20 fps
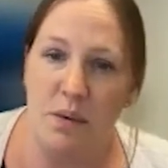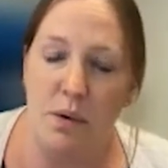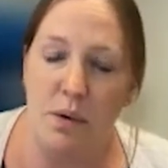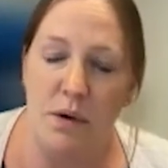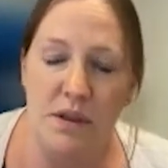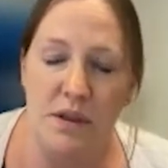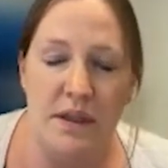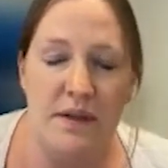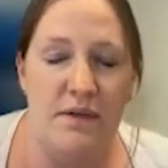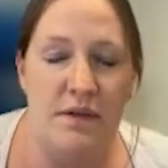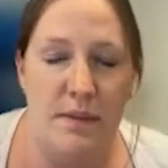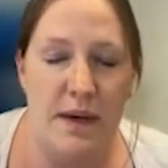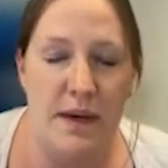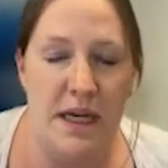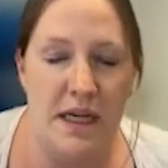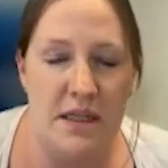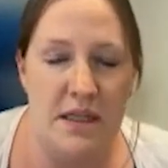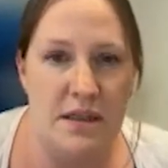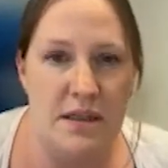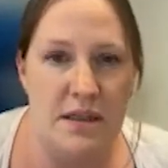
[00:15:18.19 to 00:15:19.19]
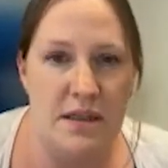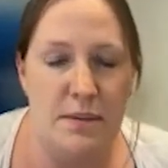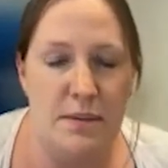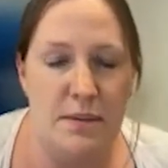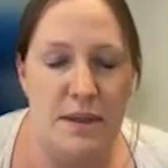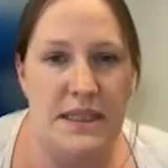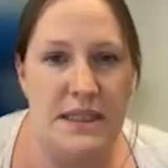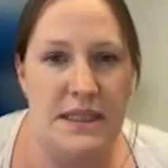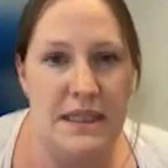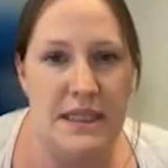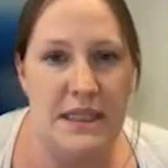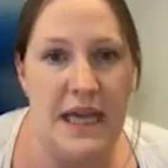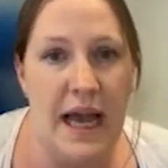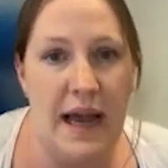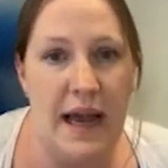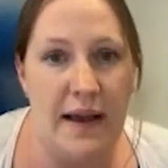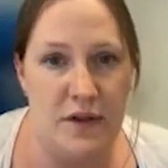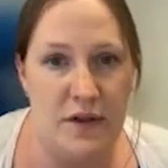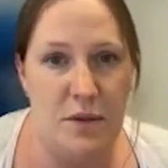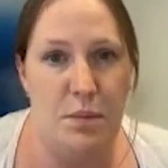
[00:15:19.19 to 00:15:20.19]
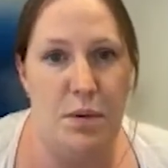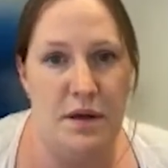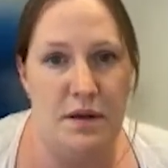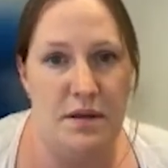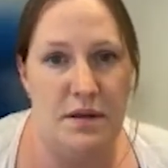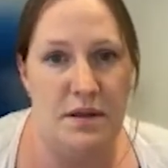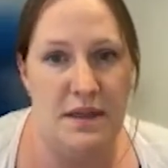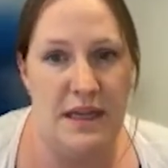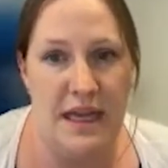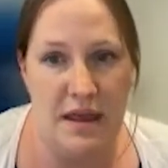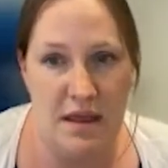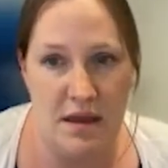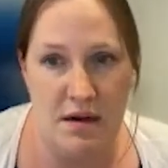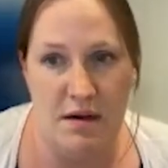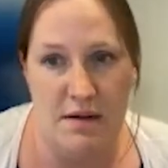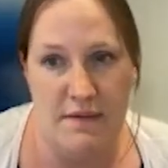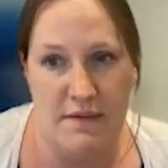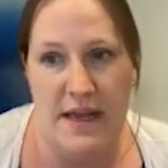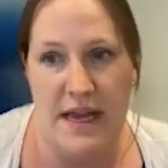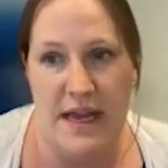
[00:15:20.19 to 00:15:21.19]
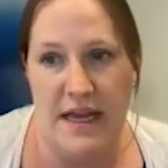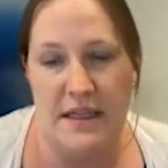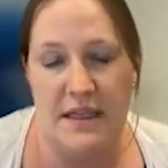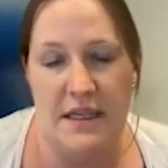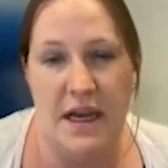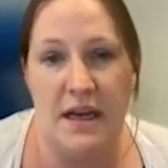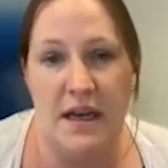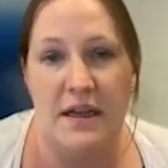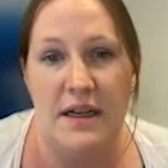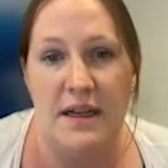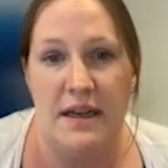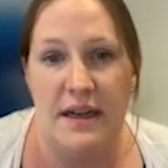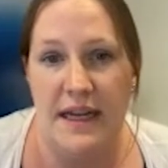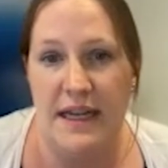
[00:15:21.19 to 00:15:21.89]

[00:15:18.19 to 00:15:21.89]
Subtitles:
What information do businesses have to put in the cover letter?